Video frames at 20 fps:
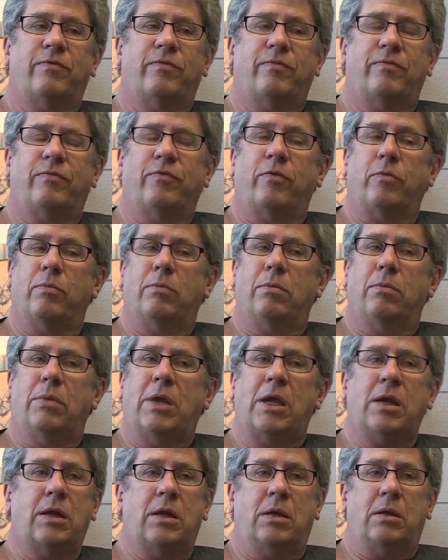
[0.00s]
for
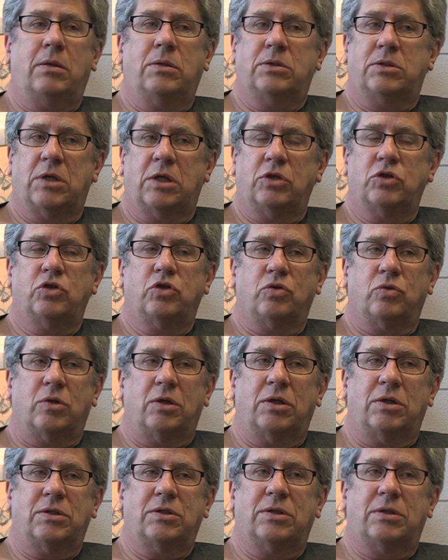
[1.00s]
many
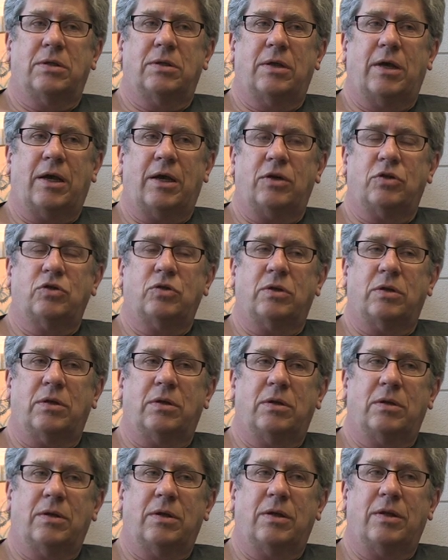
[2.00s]
centuries actually